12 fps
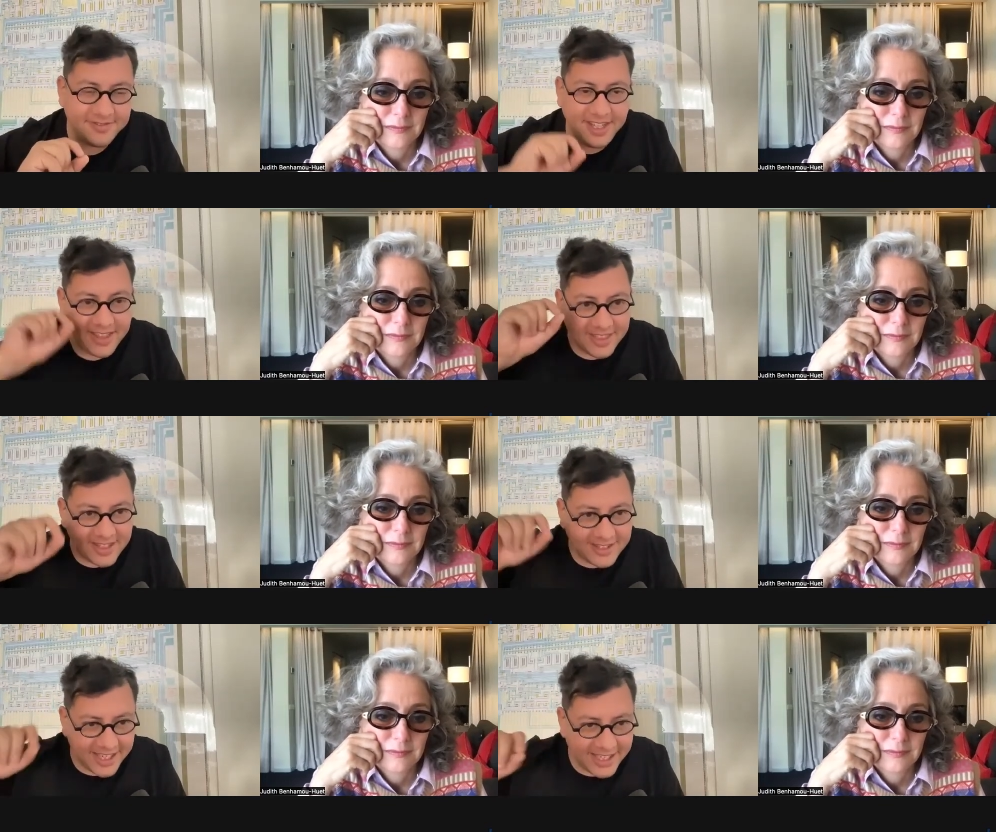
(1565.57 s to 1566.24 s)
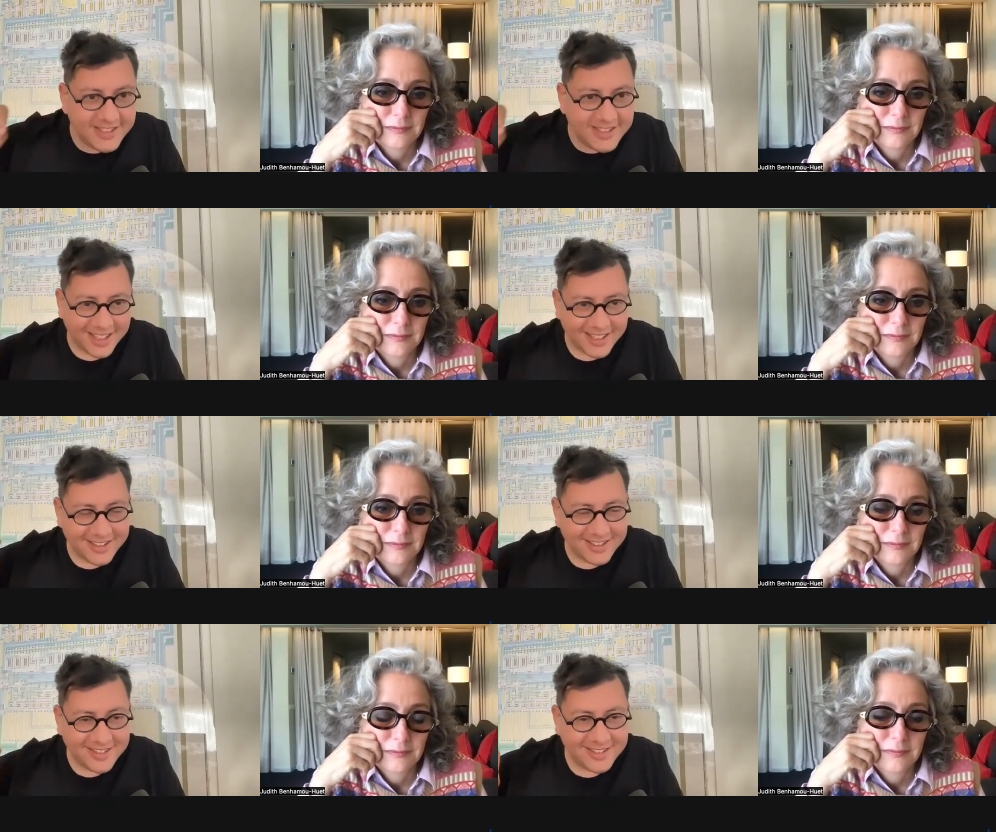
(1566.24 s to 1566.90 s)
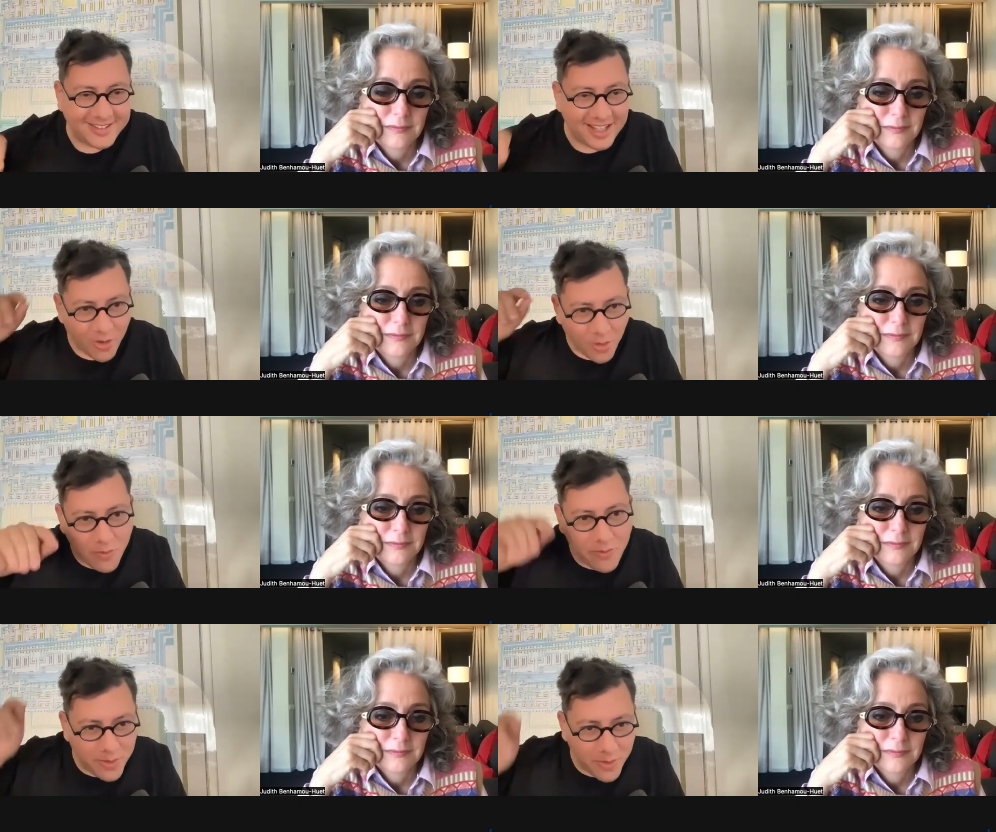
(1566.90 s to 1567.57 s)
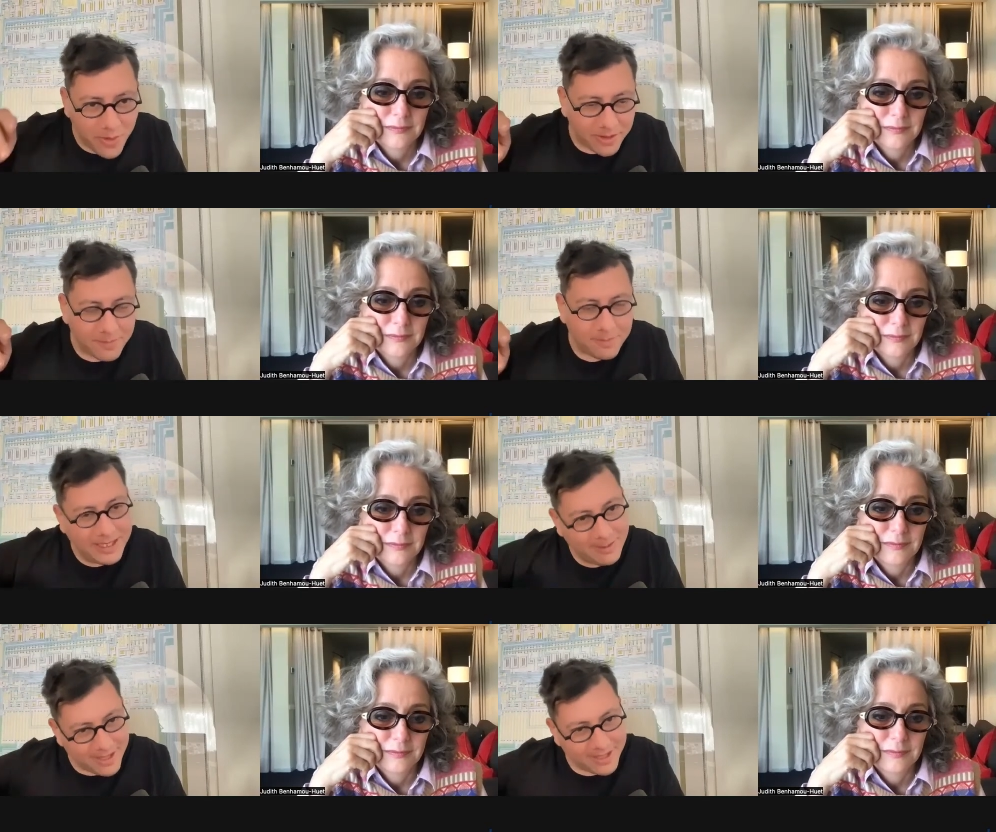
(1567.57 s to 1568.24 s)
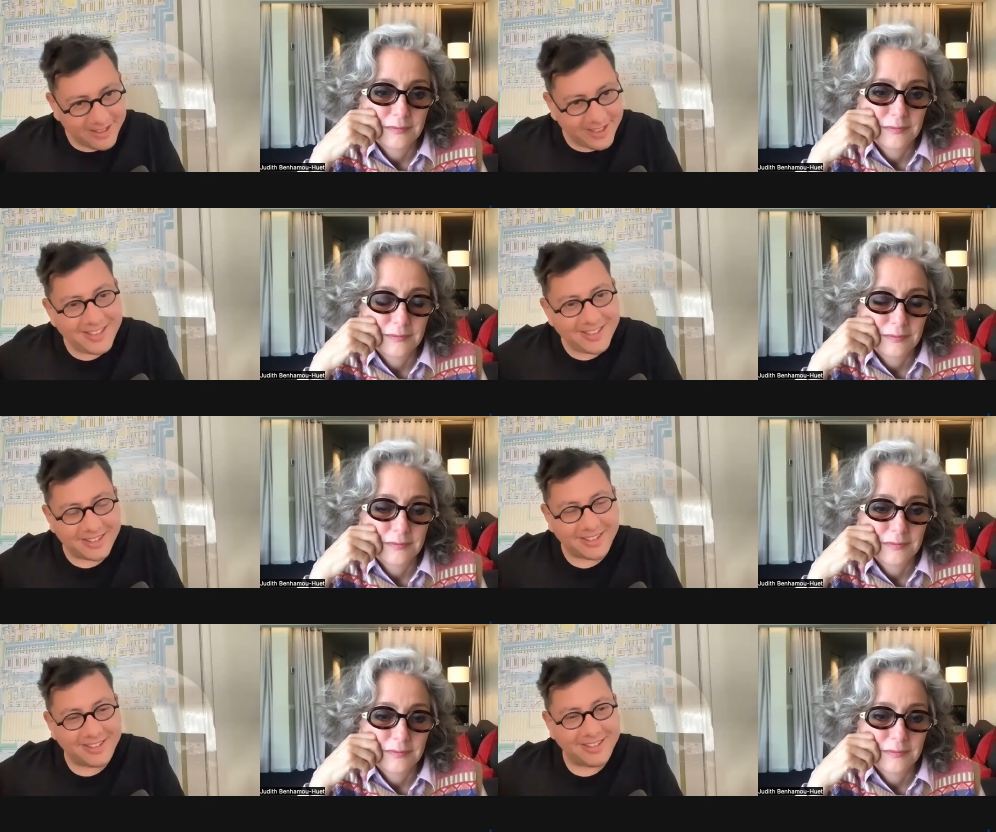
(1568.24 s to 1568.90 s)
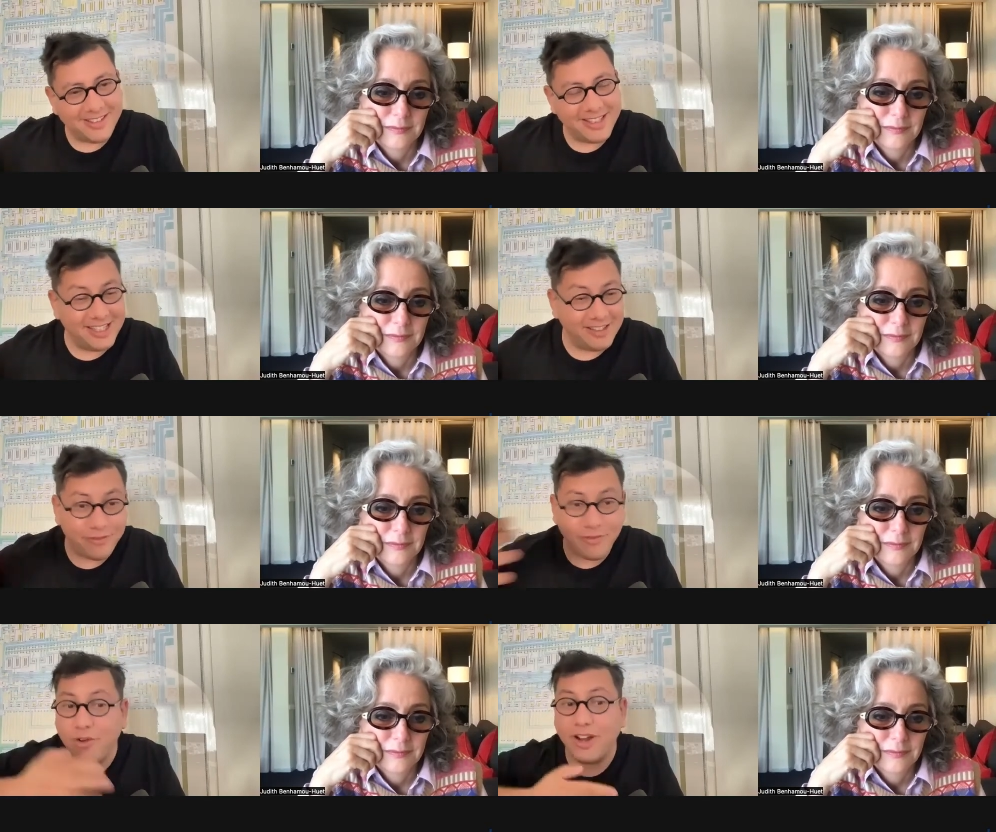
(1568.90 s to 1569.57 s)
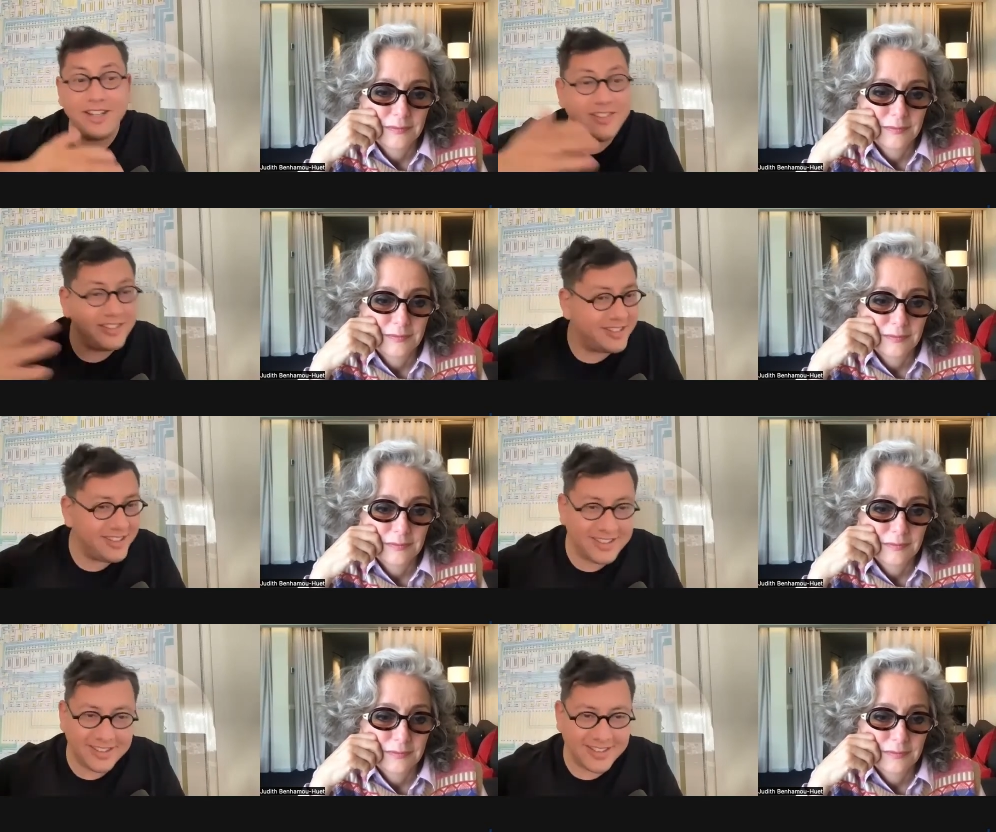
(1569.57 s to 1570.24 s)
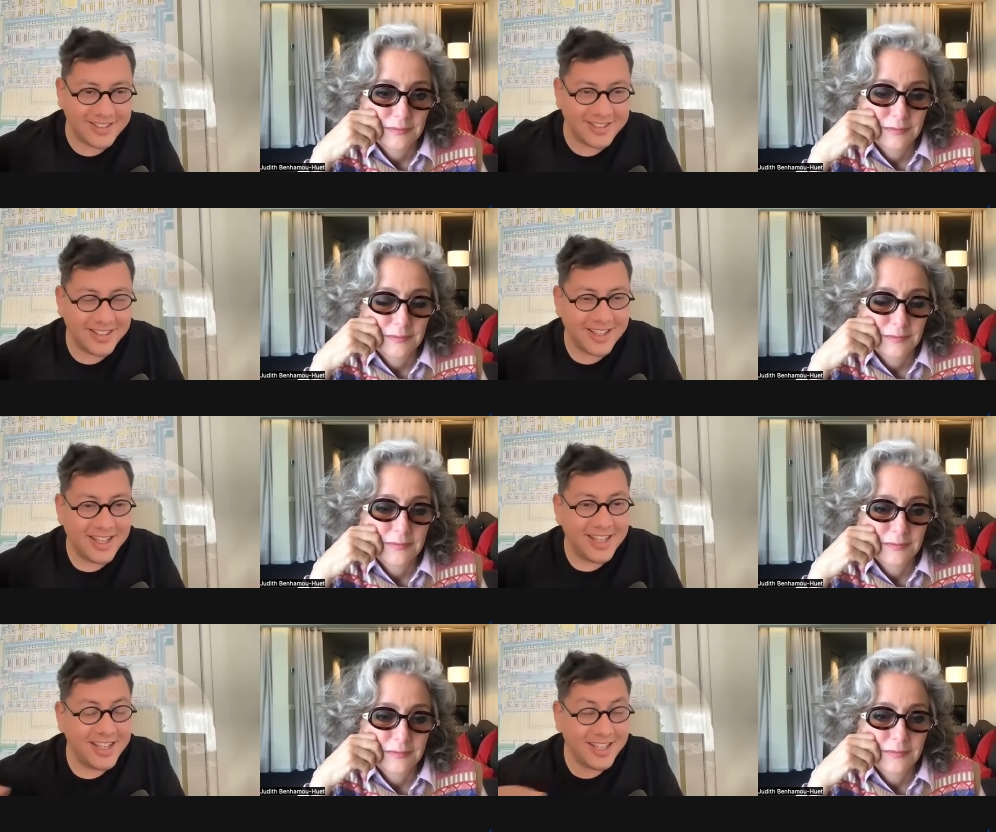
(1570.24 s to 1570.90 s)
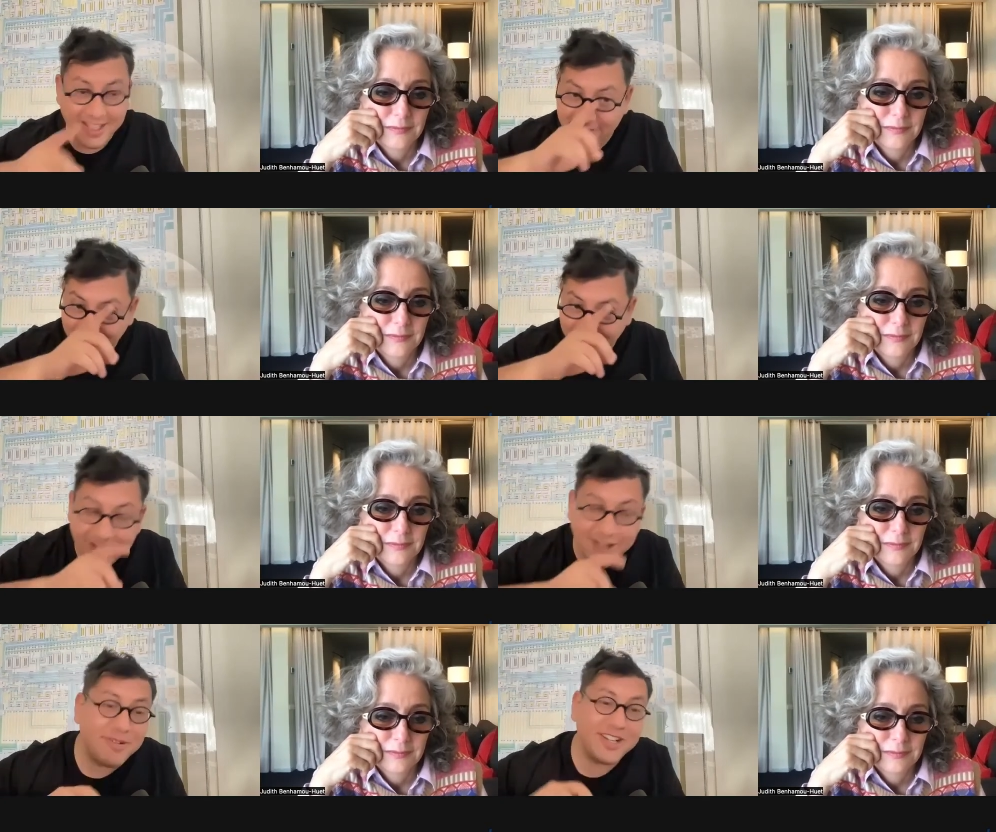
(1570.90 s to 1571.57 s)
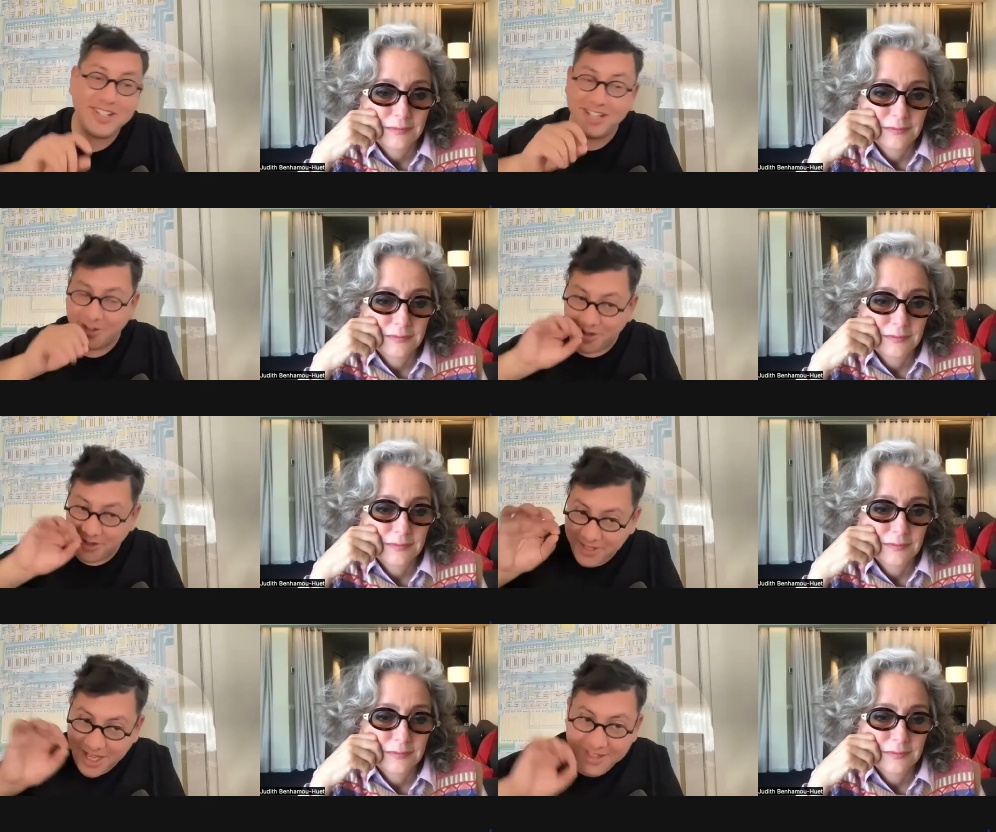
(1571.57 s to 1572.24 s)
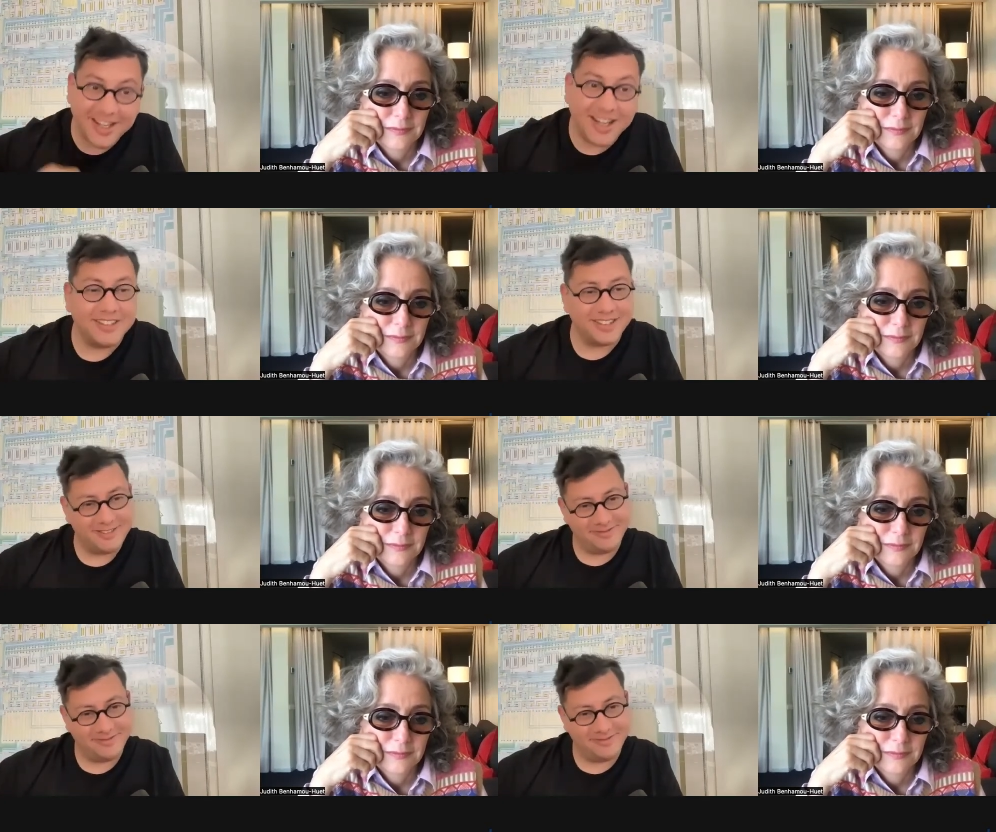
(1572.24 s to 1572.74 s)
Speaker 1: in the data the overall pigmentation in 400 years is very much in on that color.